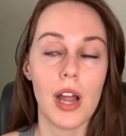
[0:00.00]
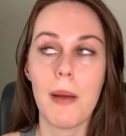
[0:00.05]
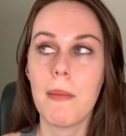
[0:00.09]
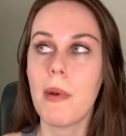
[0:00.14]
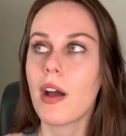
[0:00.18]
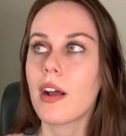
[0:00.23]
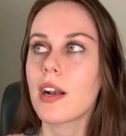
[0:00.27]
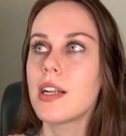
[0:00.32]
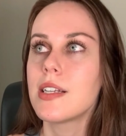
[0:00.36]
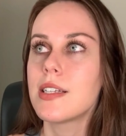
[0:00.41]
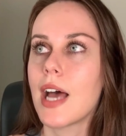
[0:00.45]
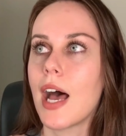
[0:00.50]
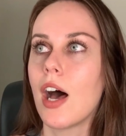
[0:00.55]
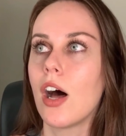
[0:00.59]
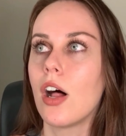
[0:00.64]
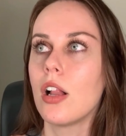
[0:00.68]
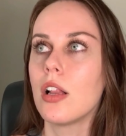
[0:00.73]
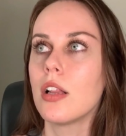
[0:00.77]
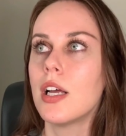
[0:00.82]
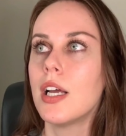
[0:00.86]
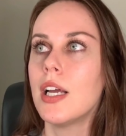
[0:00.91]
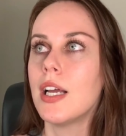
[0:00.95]
I'm not going to
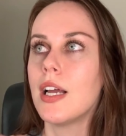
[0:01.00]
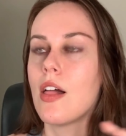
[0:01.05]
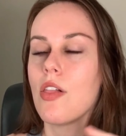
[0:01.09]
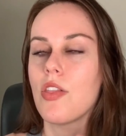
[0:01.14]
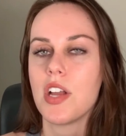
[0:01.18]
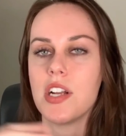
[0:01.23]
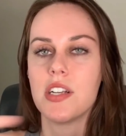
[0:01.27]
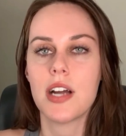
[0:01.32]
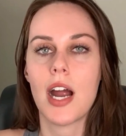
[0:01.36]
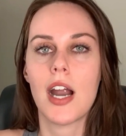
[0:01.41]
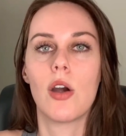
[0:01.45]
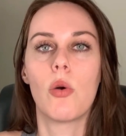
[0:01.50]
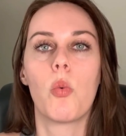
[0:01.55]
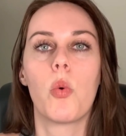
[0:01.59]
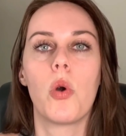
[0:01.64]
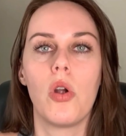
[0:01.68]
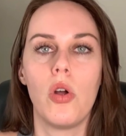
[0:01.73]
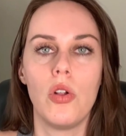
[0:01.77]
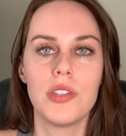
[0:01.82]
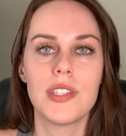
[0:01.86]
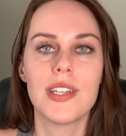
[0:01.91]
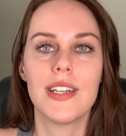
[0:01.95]
tell the entire
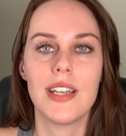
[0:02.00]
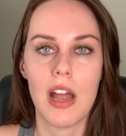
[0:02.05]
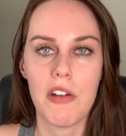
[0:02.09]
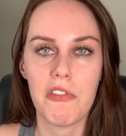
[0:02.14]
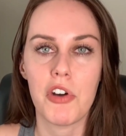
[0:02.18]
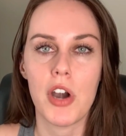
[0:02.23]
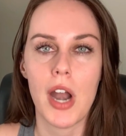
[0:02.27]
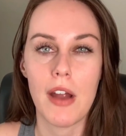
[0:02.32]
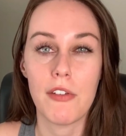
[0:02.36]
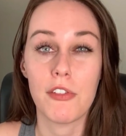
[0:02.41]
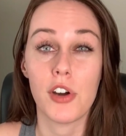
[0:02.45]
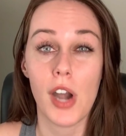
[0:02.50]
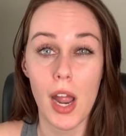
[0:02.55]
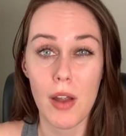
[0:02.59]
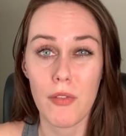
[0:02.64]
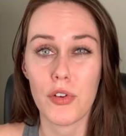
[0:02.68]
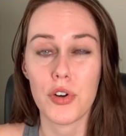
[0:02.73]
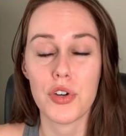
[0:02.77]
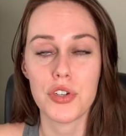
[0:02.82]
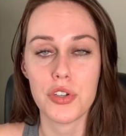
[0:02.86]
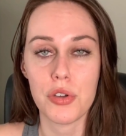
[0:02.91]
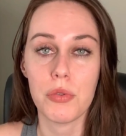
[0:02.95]
world to never, ever,
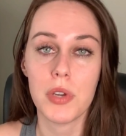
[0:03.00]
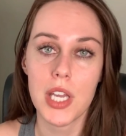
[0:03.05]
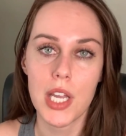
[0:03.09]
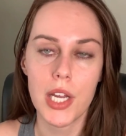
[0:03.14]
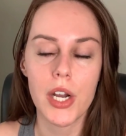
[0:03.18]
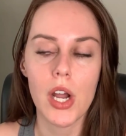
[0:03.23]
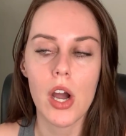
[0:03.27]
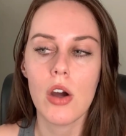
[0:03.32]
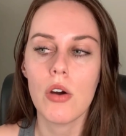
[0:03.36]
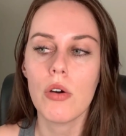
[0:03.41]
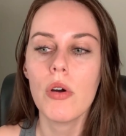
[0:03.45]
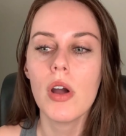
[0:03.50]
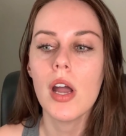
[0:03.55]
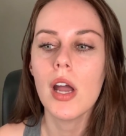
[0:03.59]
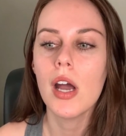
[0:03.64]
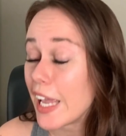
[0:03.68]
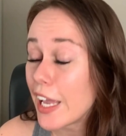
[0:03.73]
ever do keto.